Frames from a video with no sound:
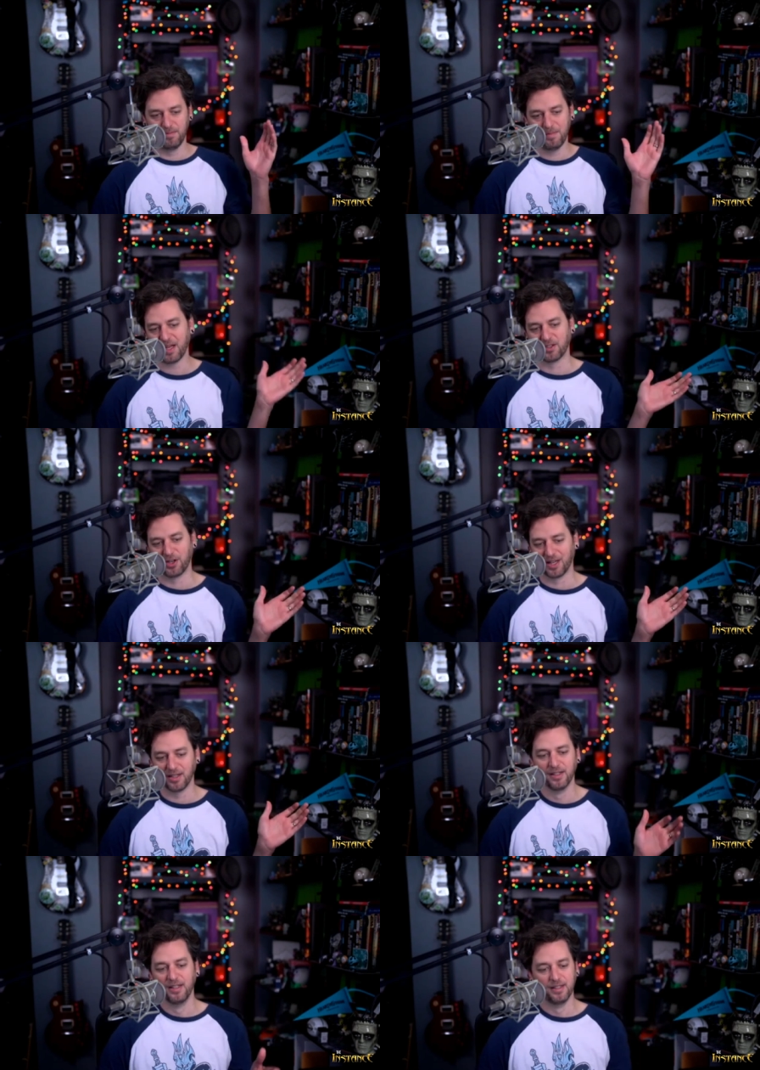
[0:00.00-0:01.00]
mega
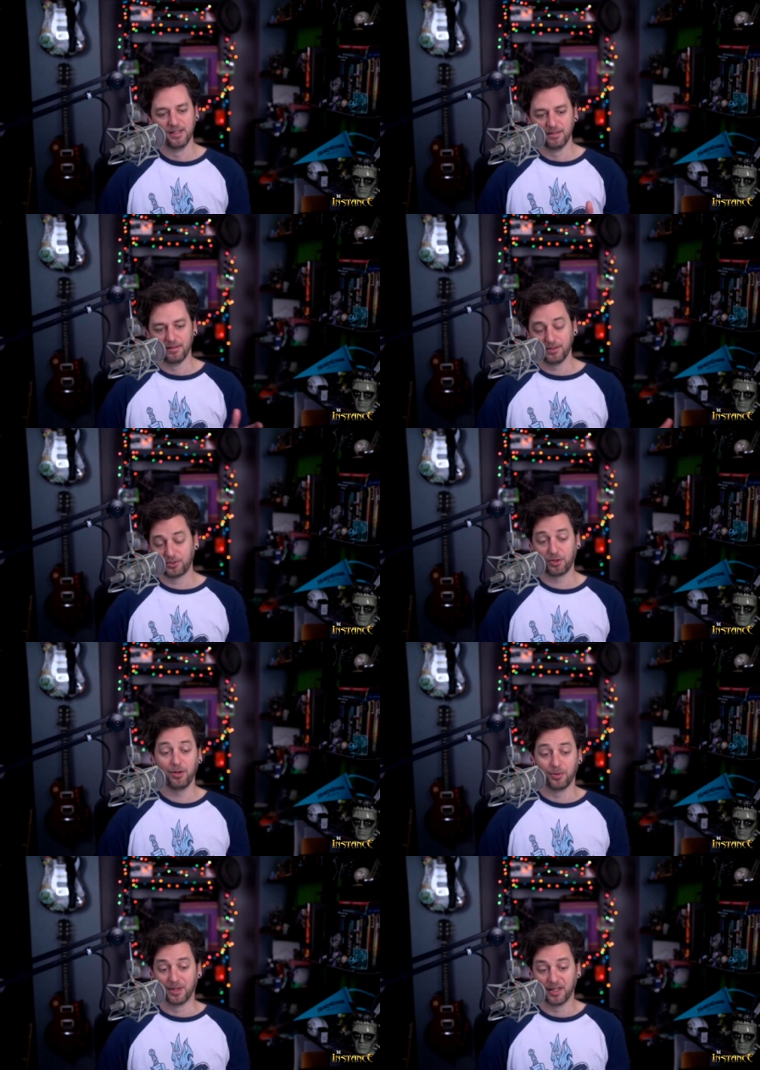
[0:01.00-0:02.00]
giant is
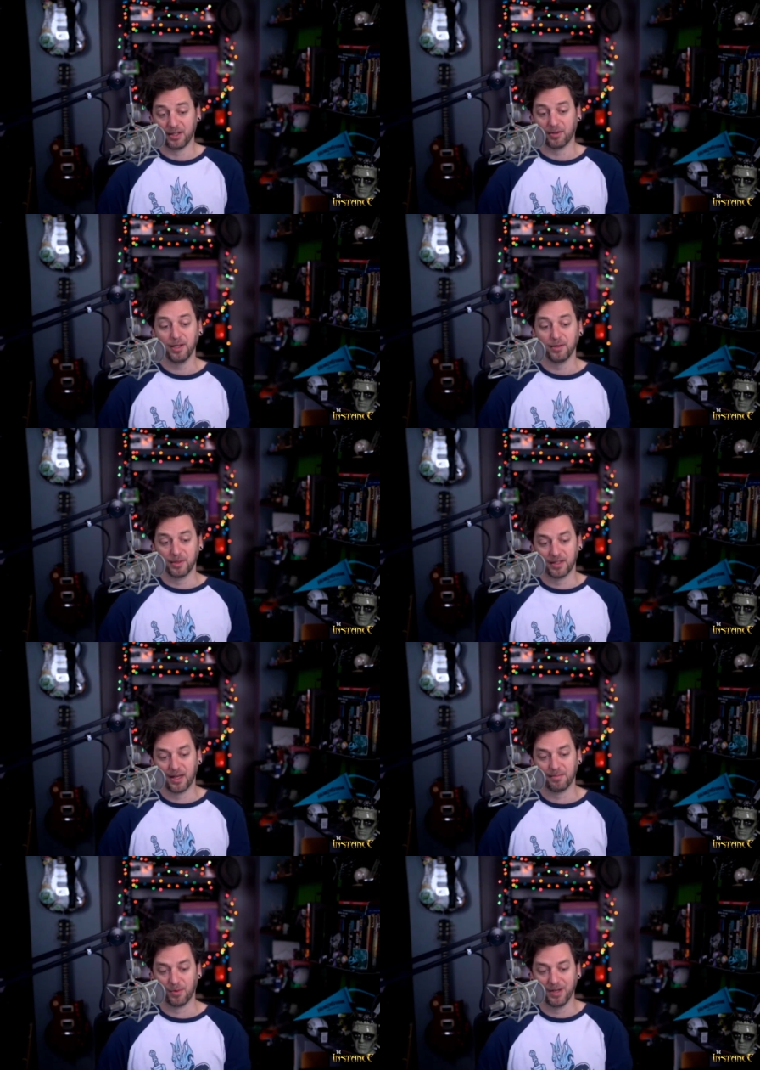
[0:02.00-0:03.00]
true and i agree with
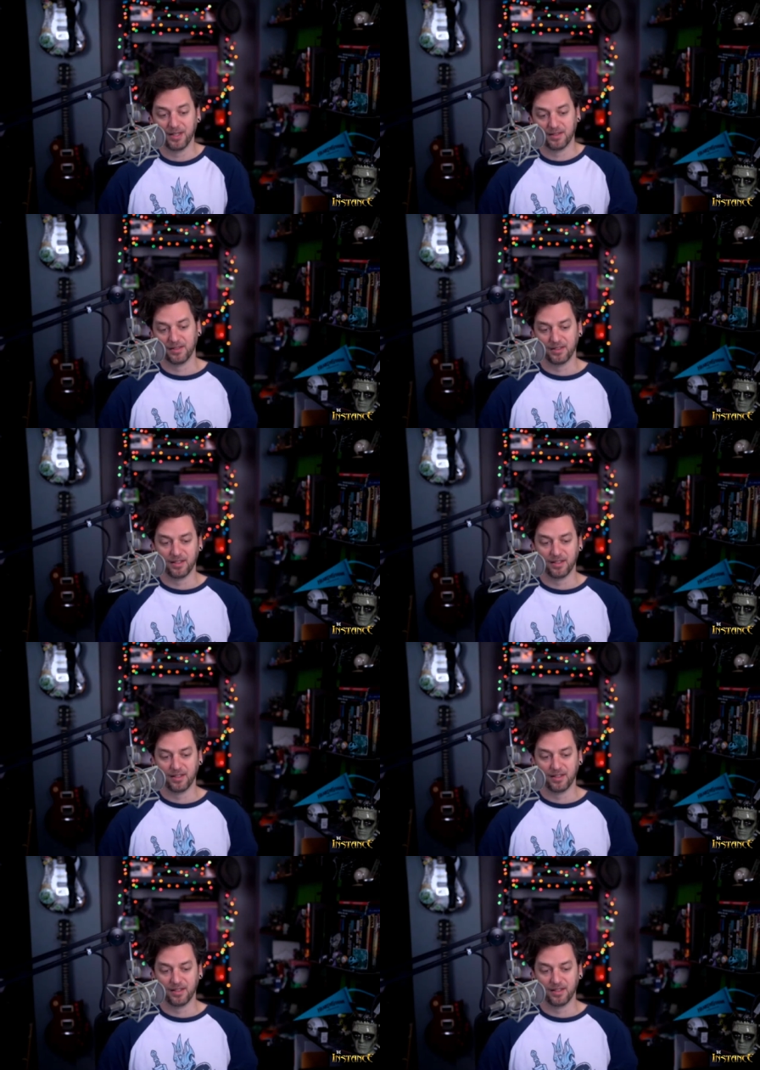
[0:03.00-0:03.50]
that point and